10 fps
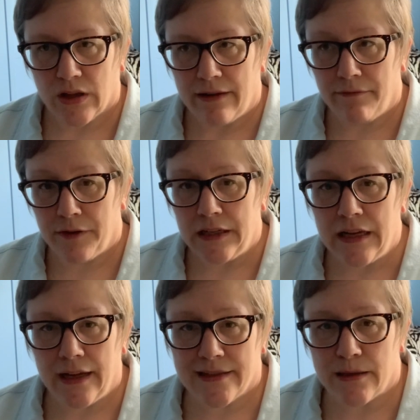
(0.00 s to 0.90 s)

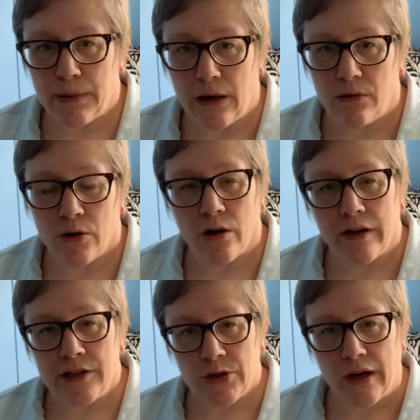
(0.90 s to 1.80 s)
vignettes about her
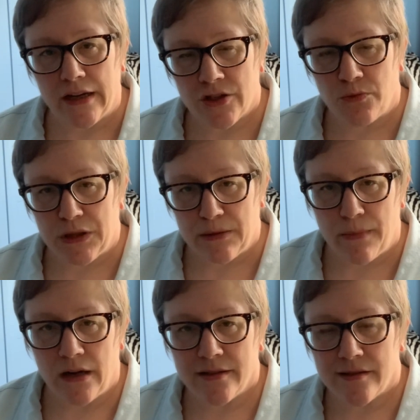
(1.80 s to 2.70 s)
interaction with the
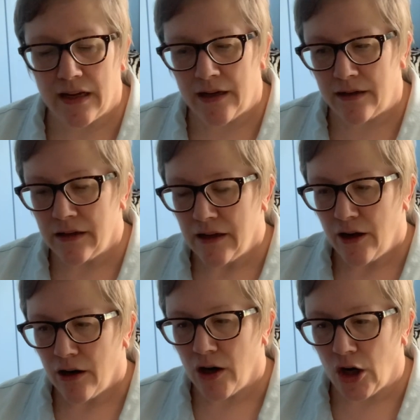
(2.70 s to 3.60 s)
monks and
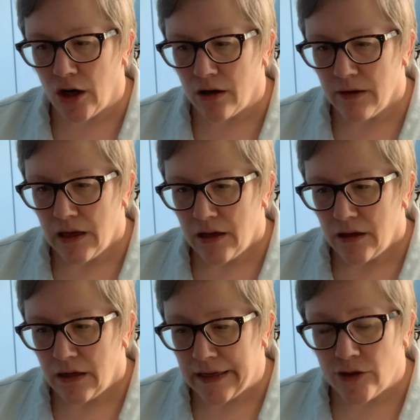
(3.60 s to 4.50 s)
her
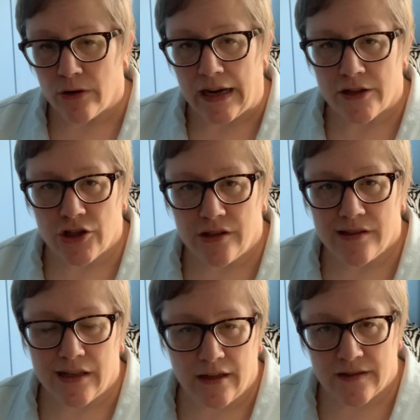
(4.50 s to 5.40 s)

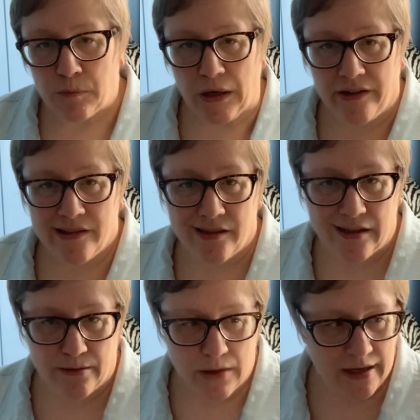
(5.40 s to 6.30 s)
interactions and experiences
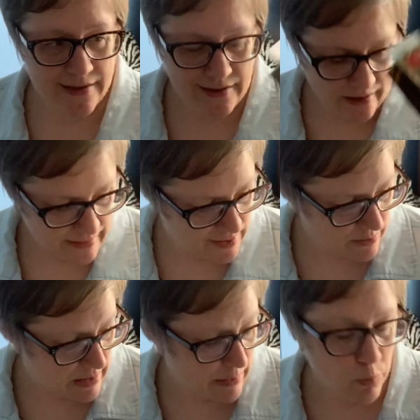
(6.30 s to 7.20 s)
at a monastery.
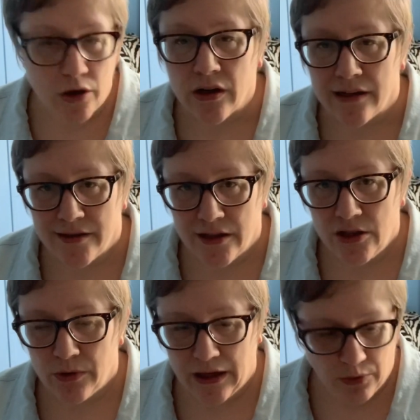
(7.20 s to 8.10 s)
So I will
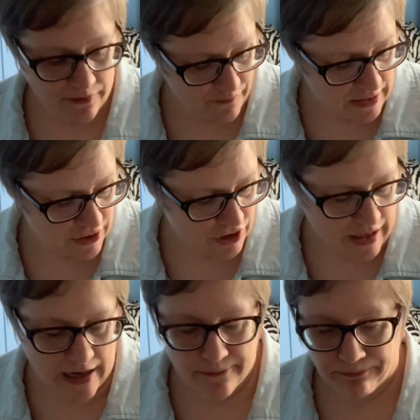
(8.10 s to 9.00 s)
continue and I will finish
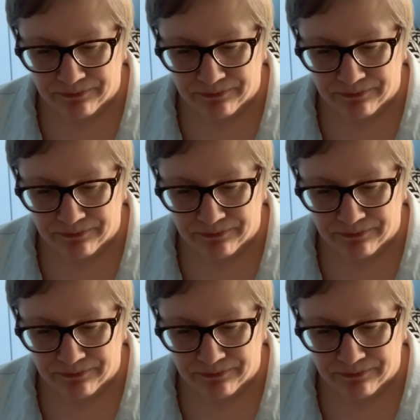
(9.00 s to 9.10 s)
that.